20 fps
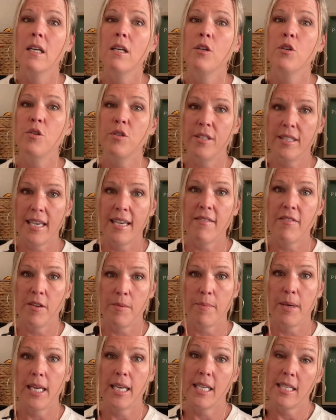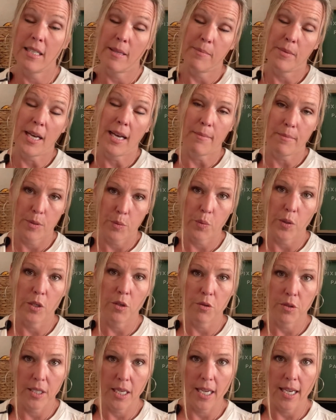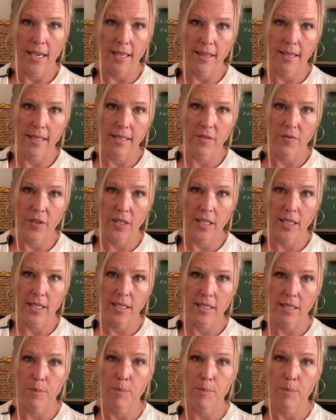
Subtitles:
you're saving money sometimes when you're staying at these villas,